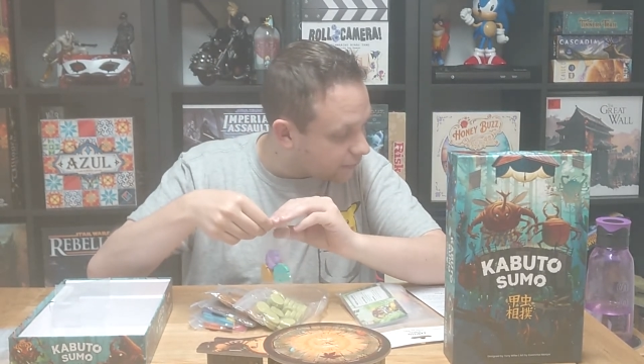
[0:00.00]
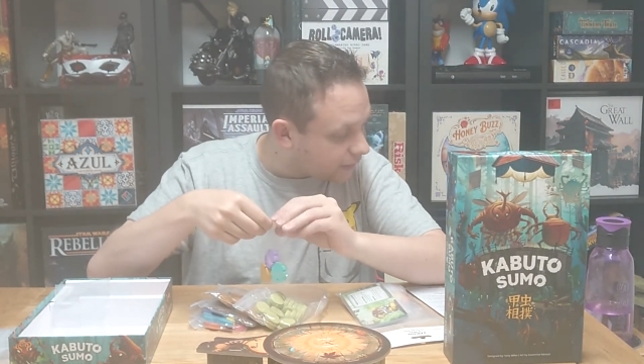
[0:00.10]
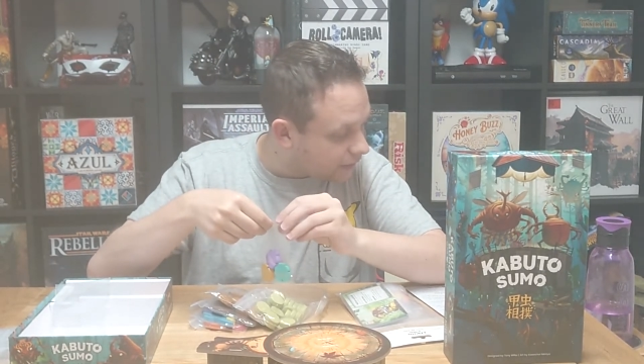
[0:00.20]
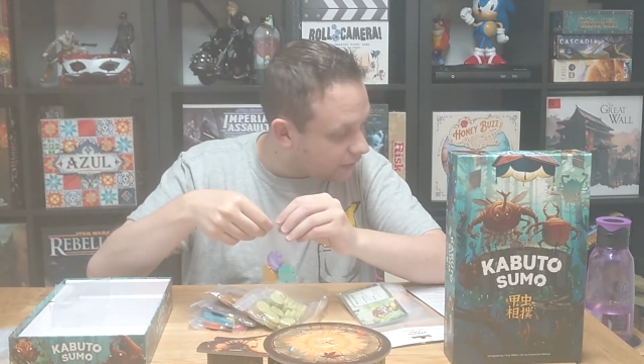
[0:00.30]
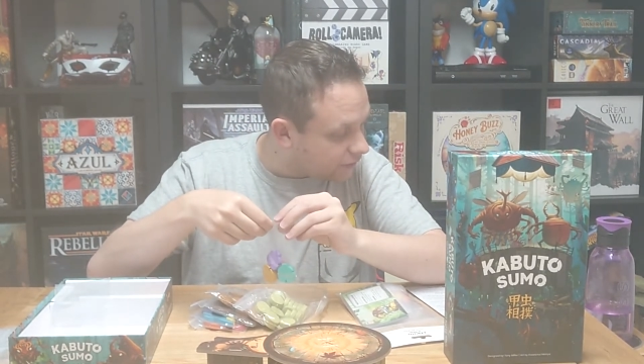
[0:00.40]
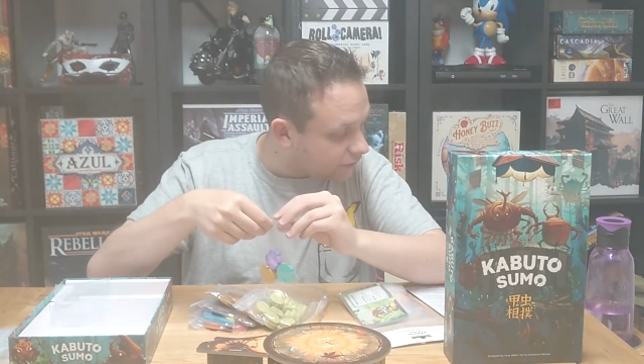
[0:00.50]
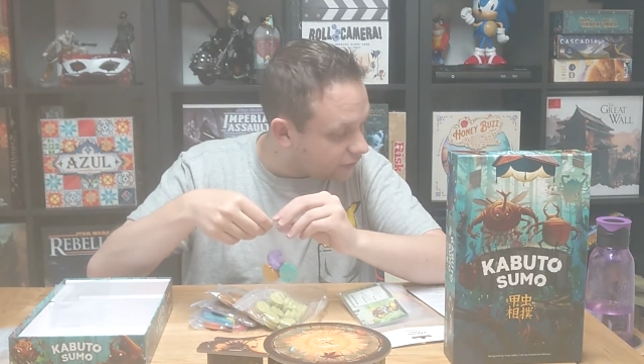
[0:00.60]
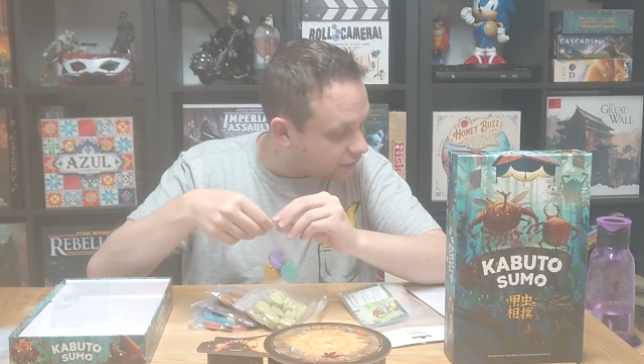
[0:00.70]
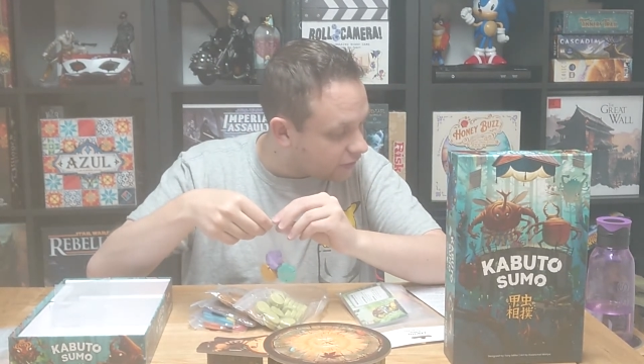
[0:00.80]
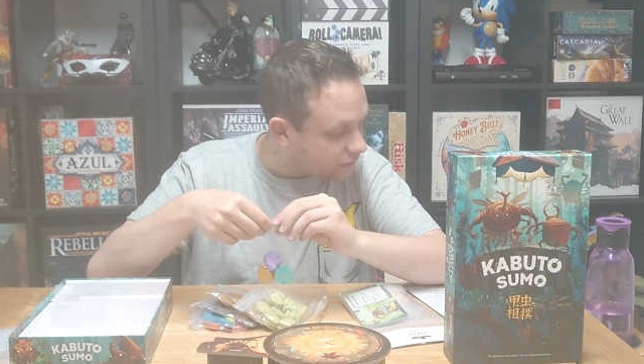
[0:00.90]
a bit
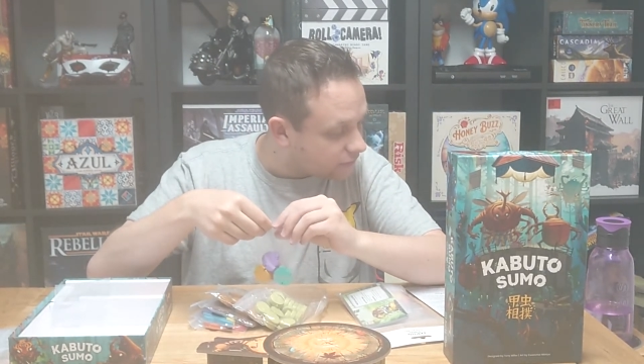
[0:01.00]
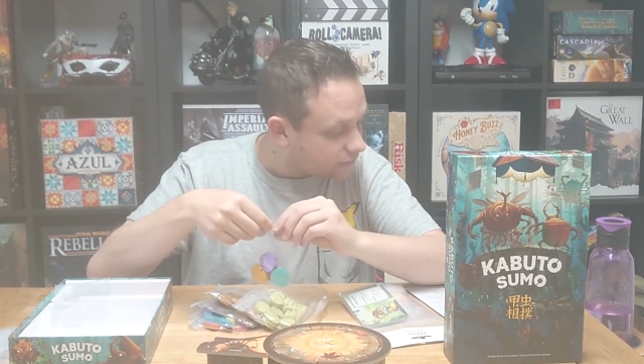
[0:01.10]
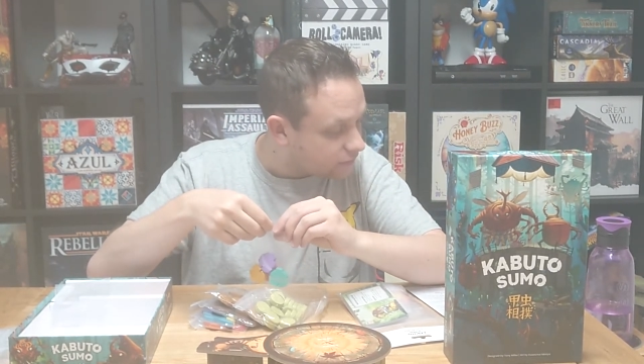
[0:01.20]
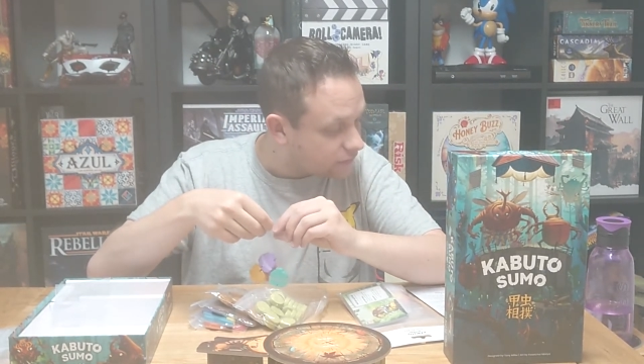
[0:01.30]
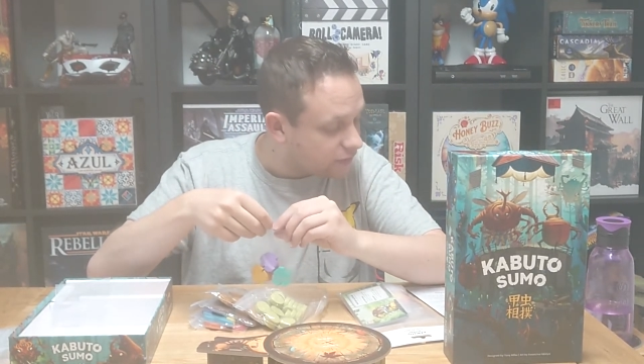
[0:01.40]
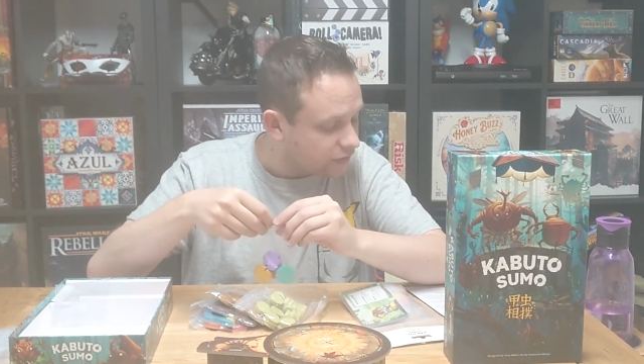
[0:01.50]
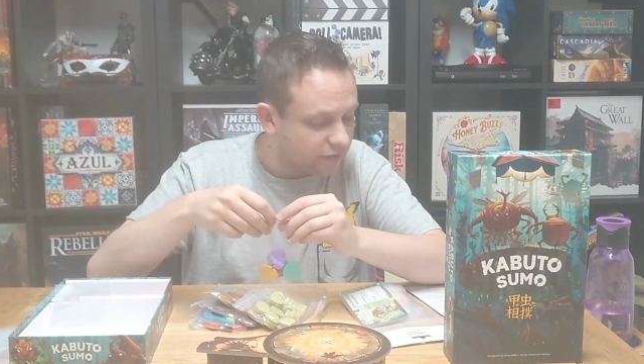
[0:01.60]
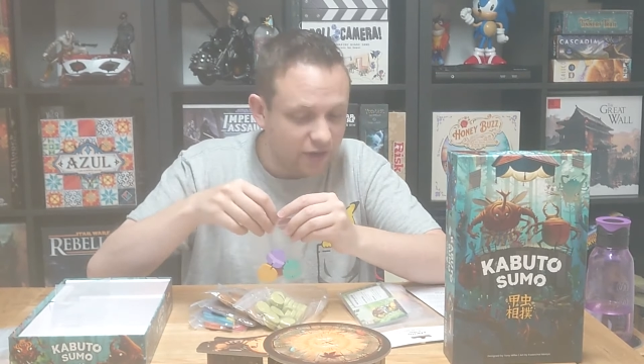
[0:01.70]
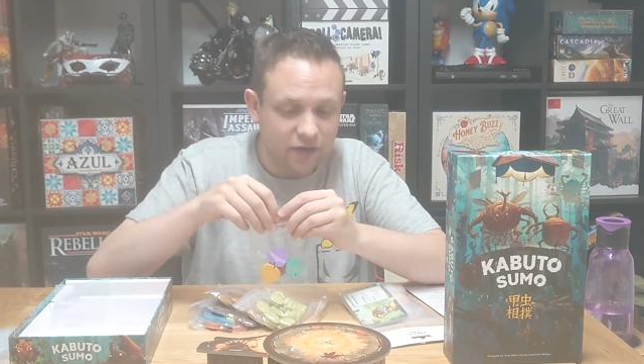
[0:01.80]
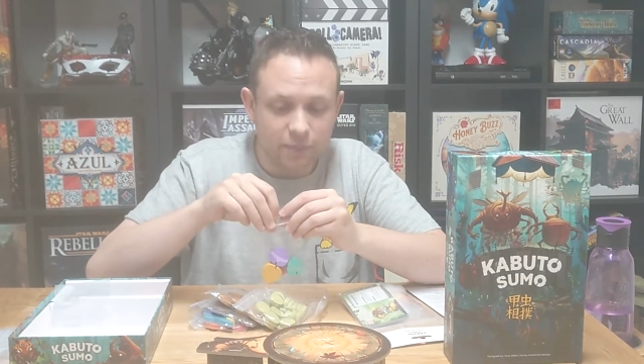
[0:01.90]
easier to
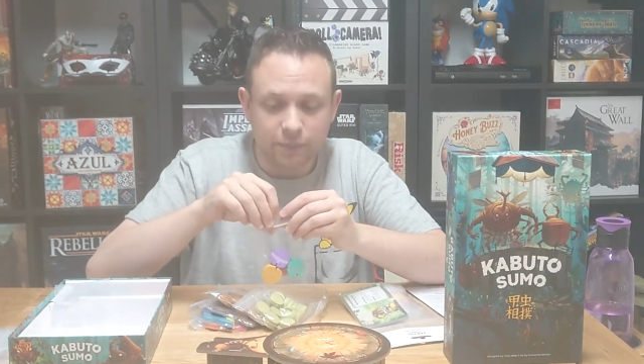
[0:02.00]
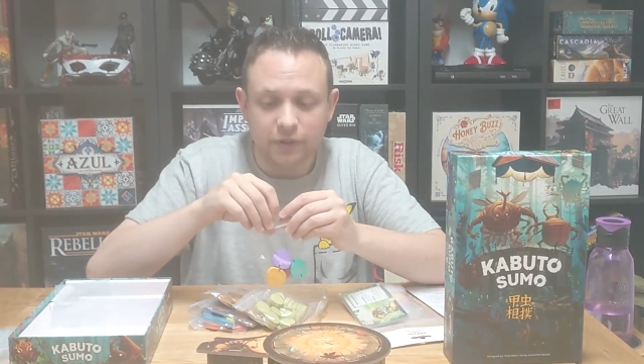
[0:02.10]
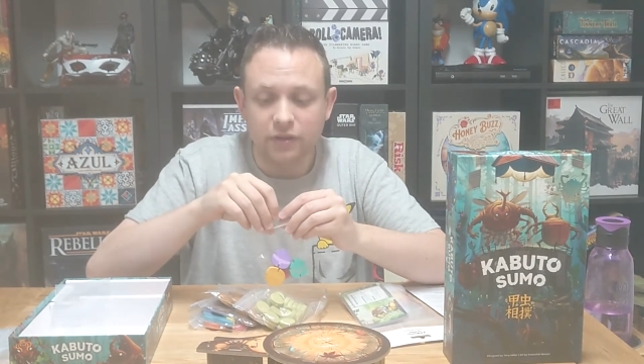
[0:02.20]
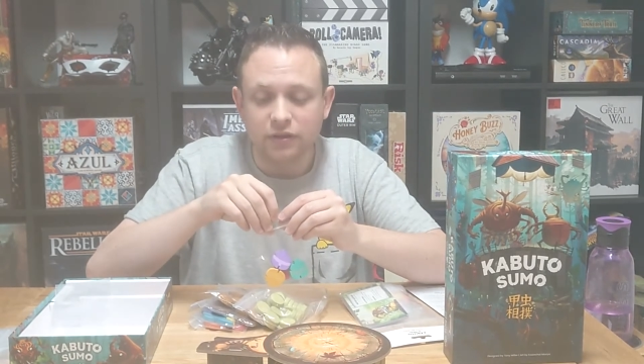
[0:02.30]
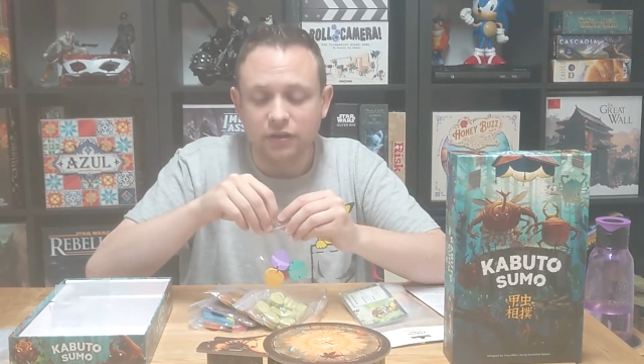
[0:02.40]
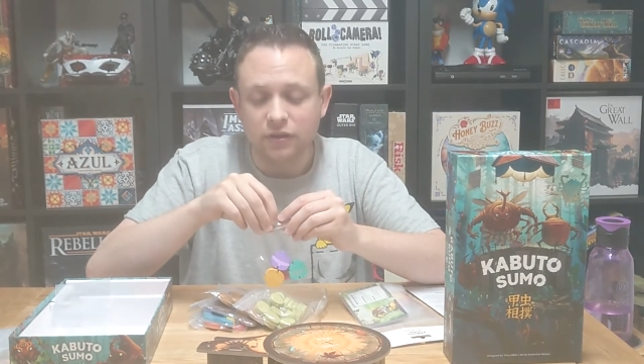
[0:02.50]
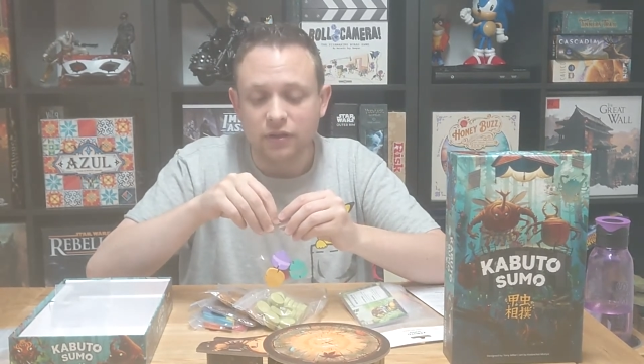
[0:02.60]
set up, but